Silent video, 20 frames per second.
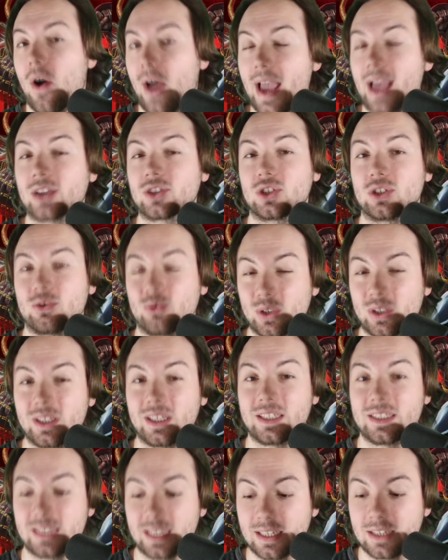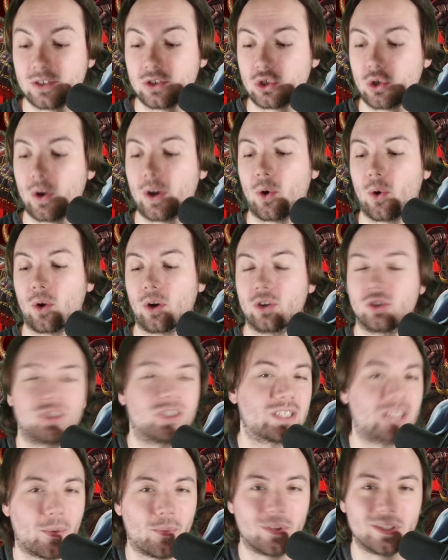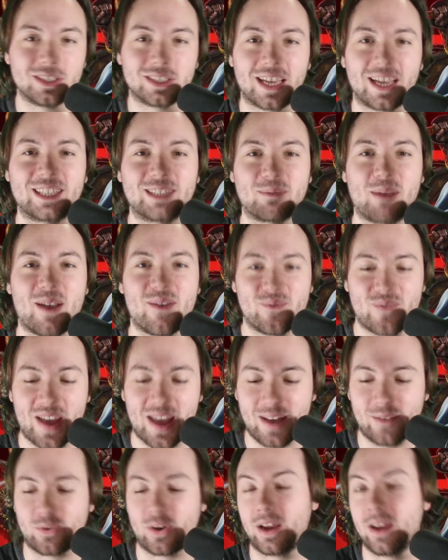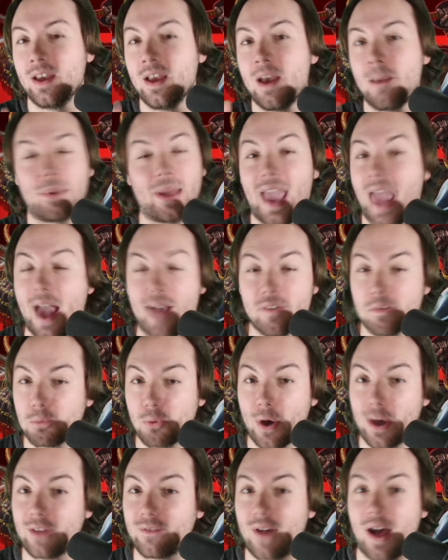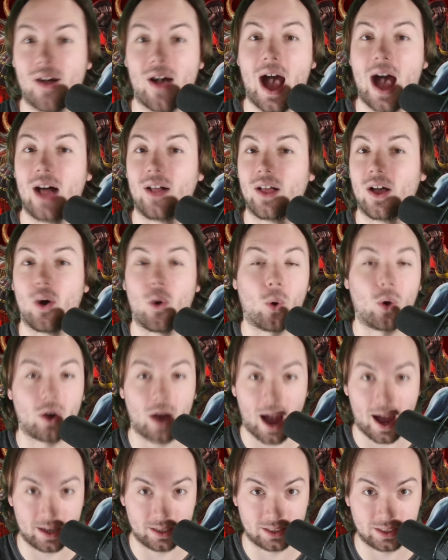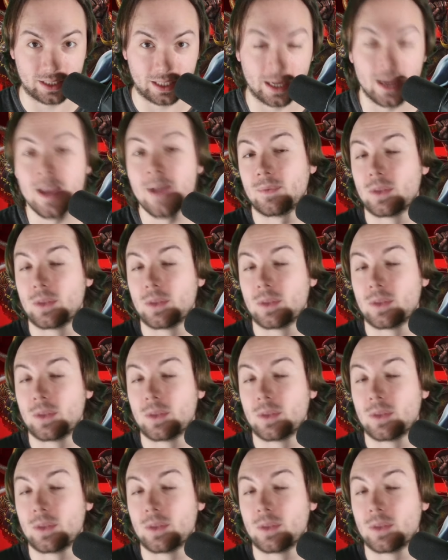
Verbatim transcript: I actually really did enjoy Origins. I wouldn't say it's my favorite, but I haven't played Valhalla or Odyssey.